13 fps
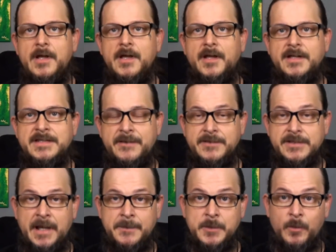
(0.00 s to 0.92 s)
Because every
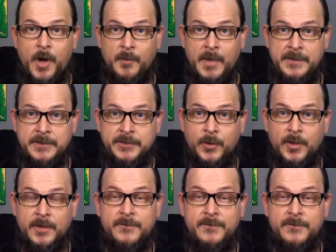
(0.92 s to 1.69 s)
time you walked by the door,